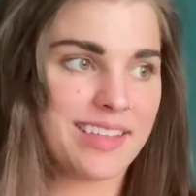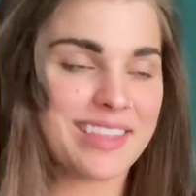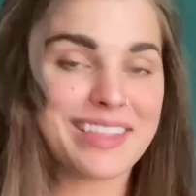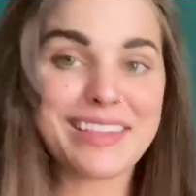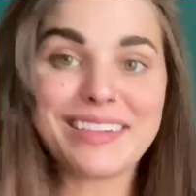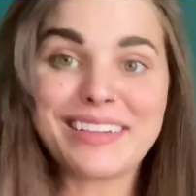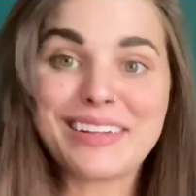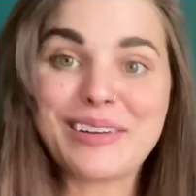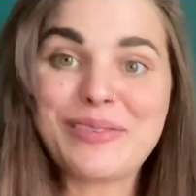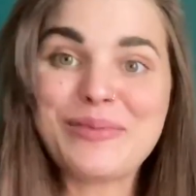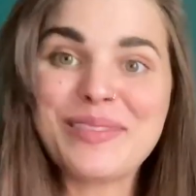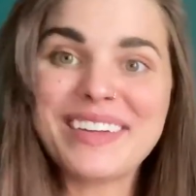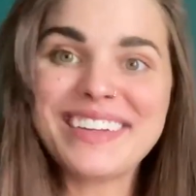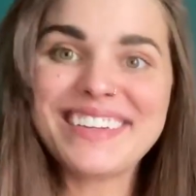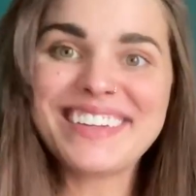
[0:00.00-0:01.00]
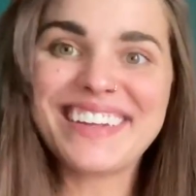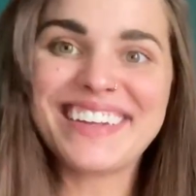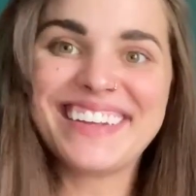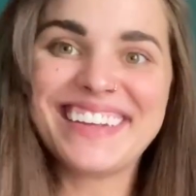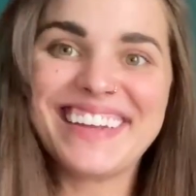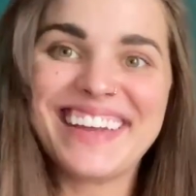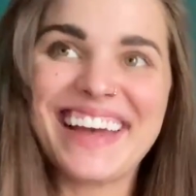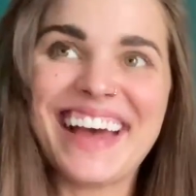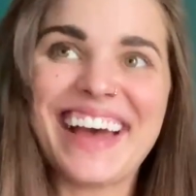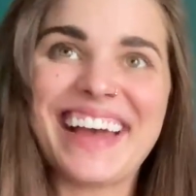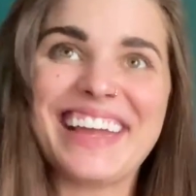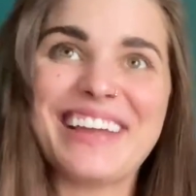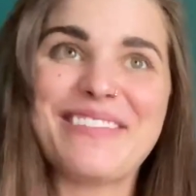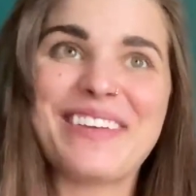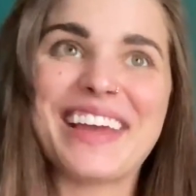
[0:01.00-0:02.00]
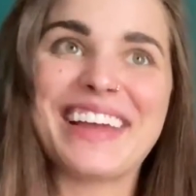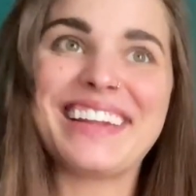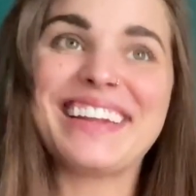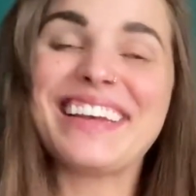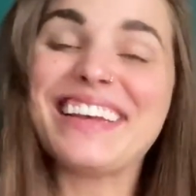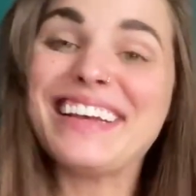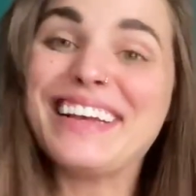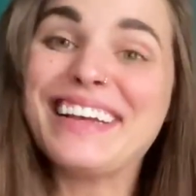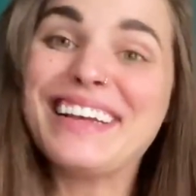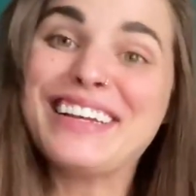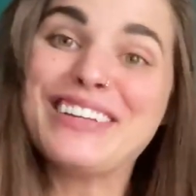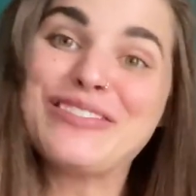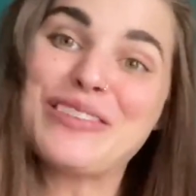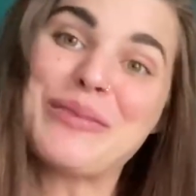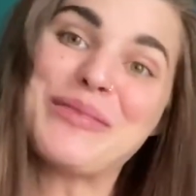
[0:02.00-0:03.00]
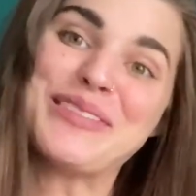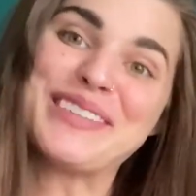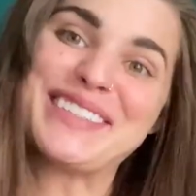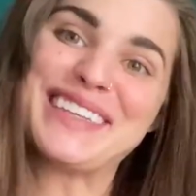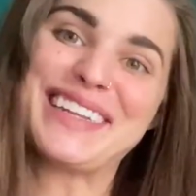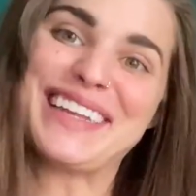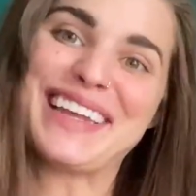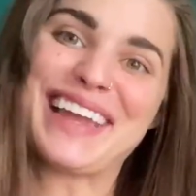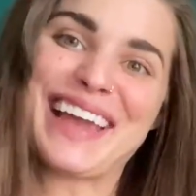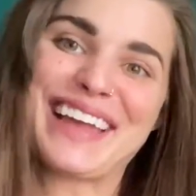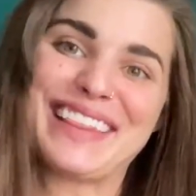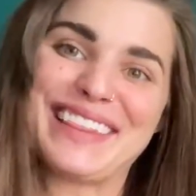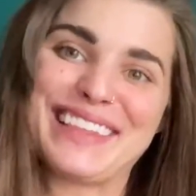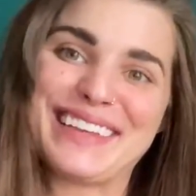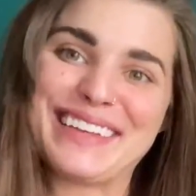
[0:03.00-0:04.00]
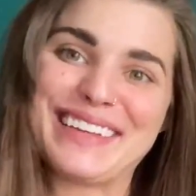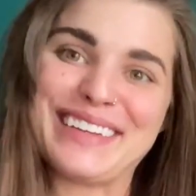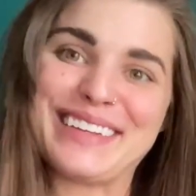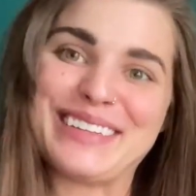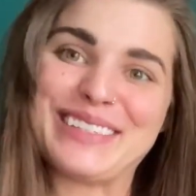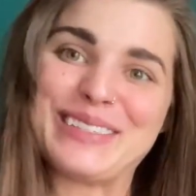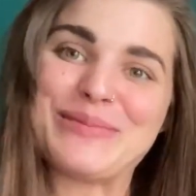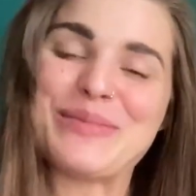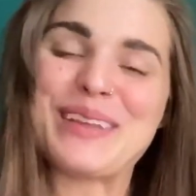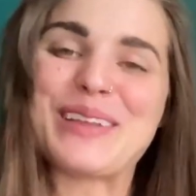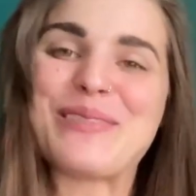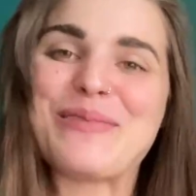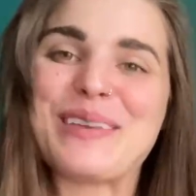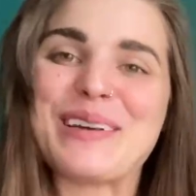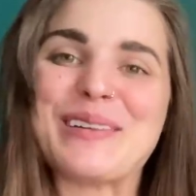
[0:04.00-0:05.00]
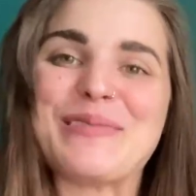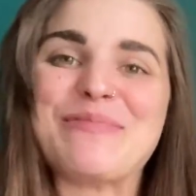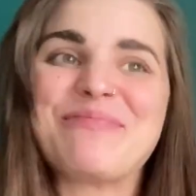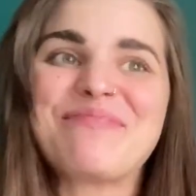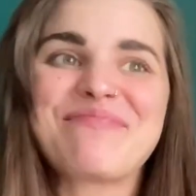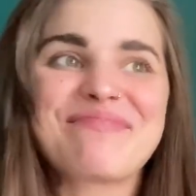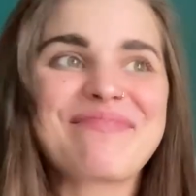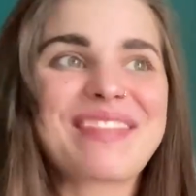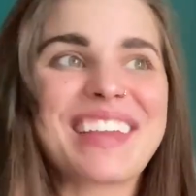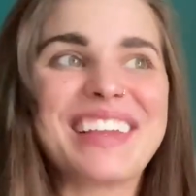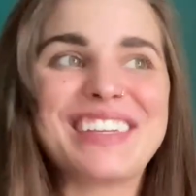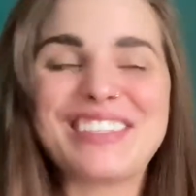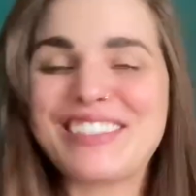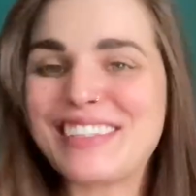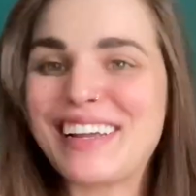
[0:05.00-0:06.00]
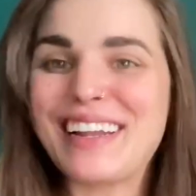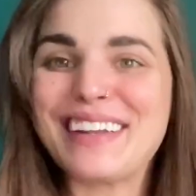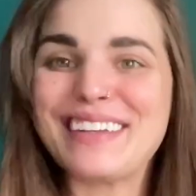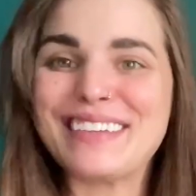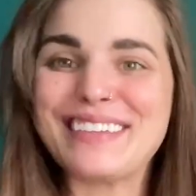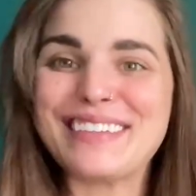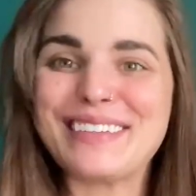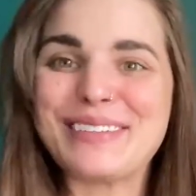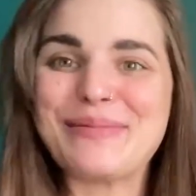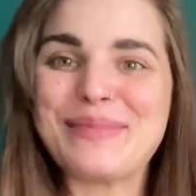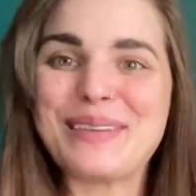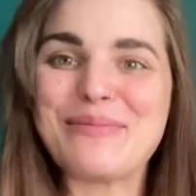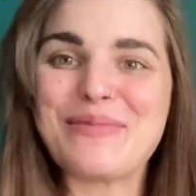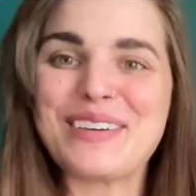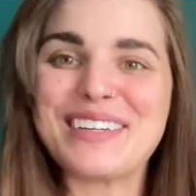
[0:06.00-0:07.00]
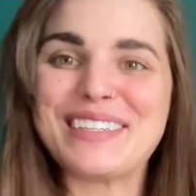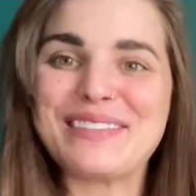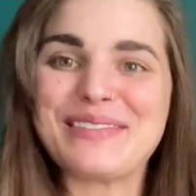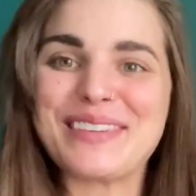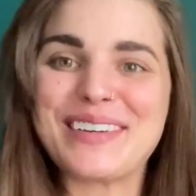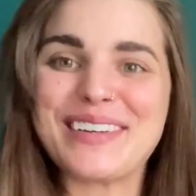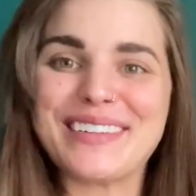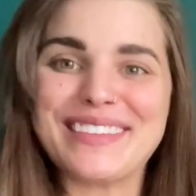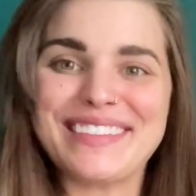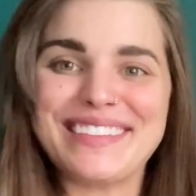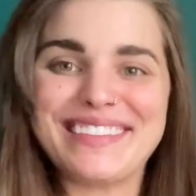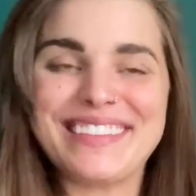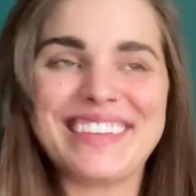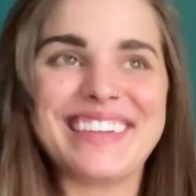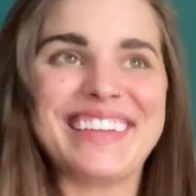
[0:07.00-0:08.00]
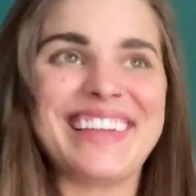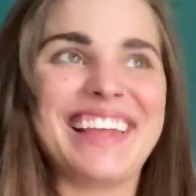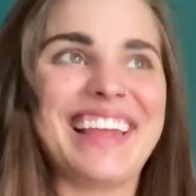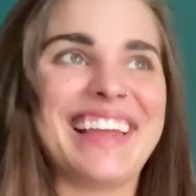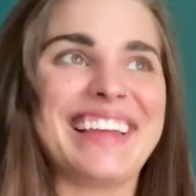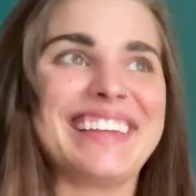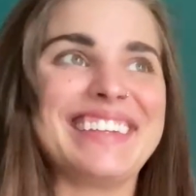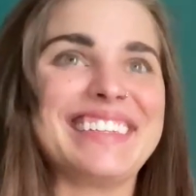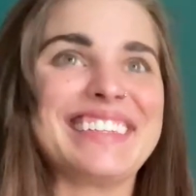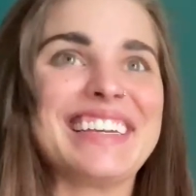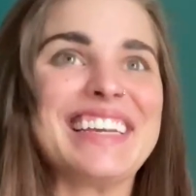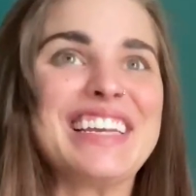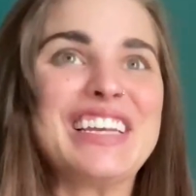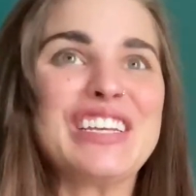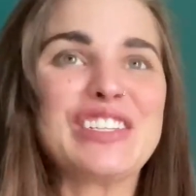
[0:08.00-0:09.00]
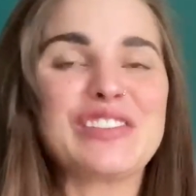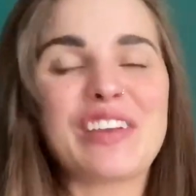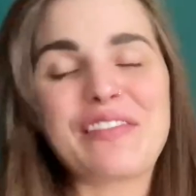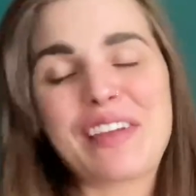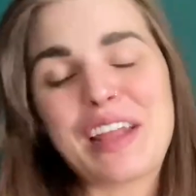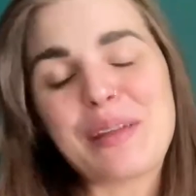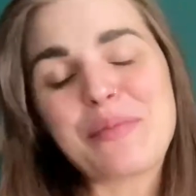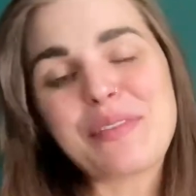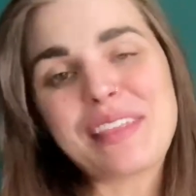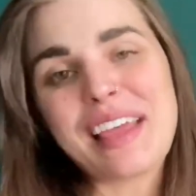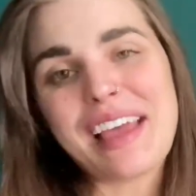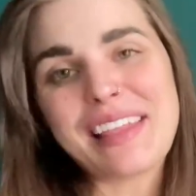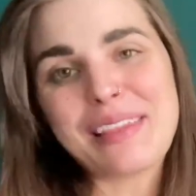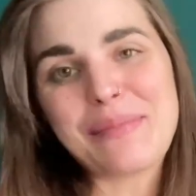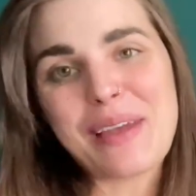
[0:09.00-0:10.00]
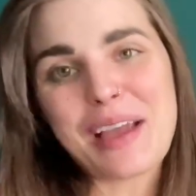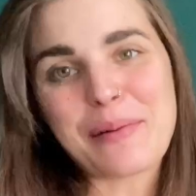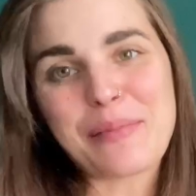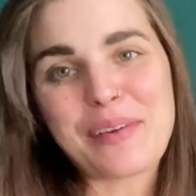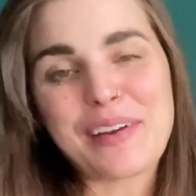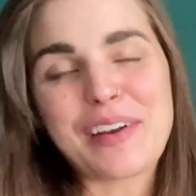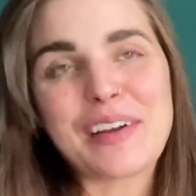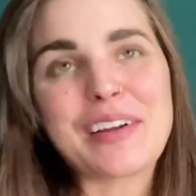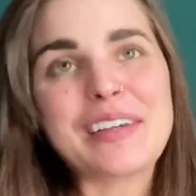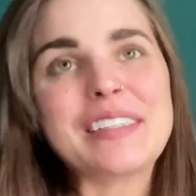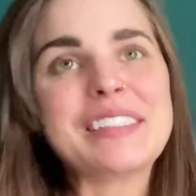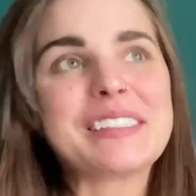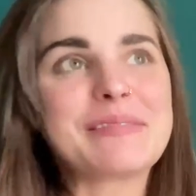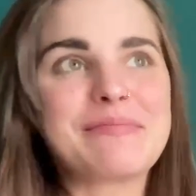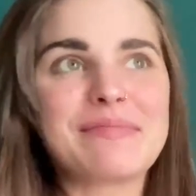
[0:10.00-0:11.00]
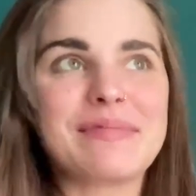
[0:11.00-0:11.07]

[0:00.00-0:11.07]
the little one, I have had trouble sitting at the spinning wheel. It's just gotten a little bit more difficult, and so I've kind of put that on the back burner because